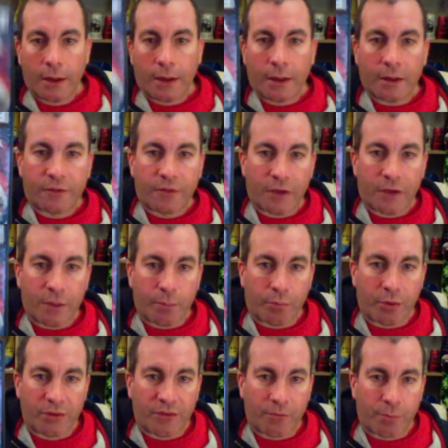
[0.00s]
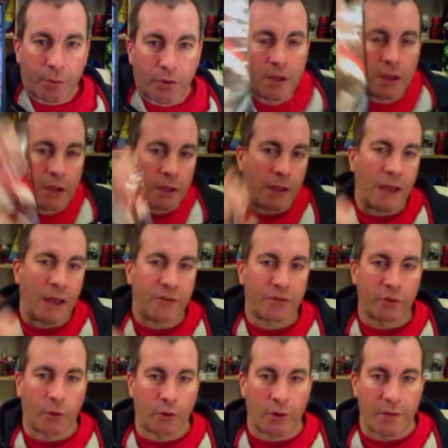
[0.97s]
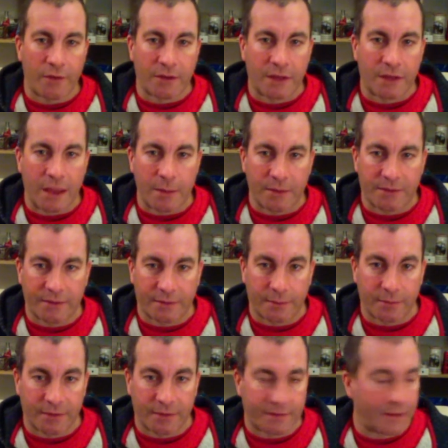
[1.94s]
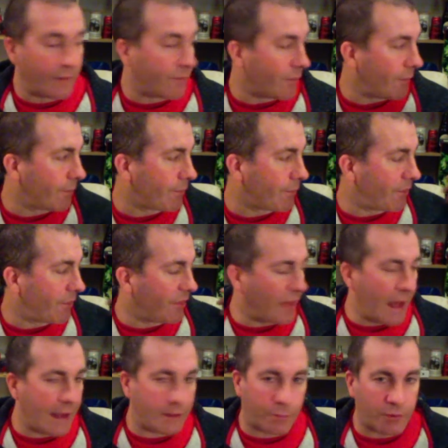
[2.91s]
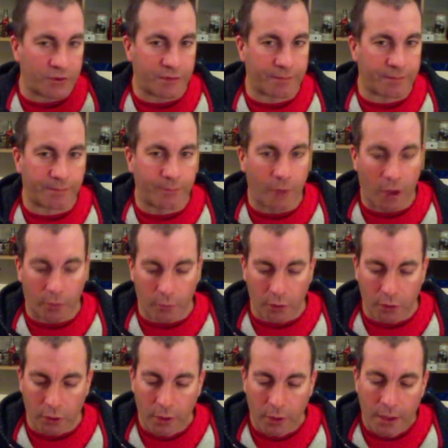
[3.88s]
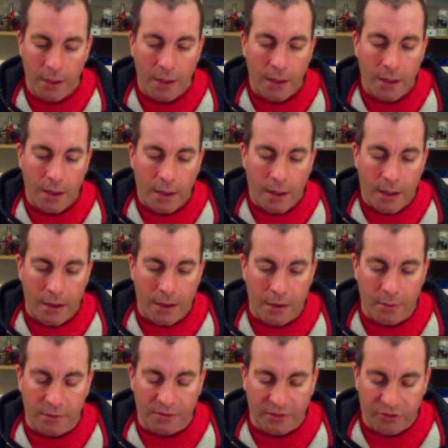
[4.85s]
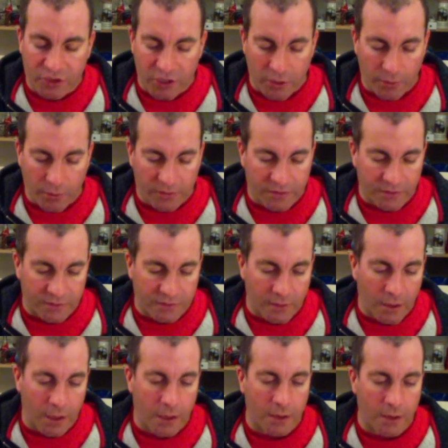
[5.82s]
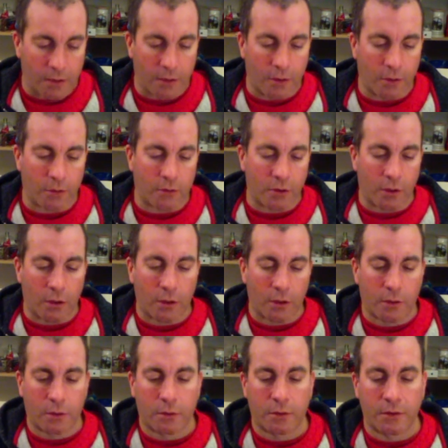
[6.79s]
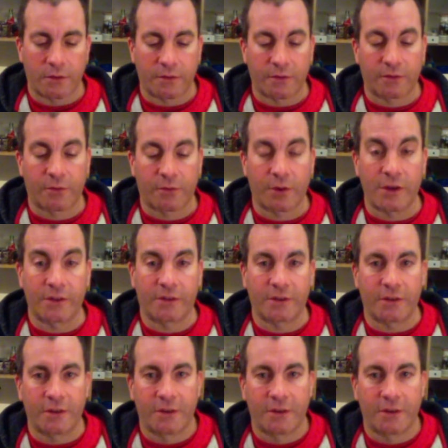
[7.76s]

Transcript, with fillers: It's fucking Prince of Persia. As you know, I don't have any gaming systems except for that, which is not real. And anyways, let's check out what's inside. Oh god, this is crazy.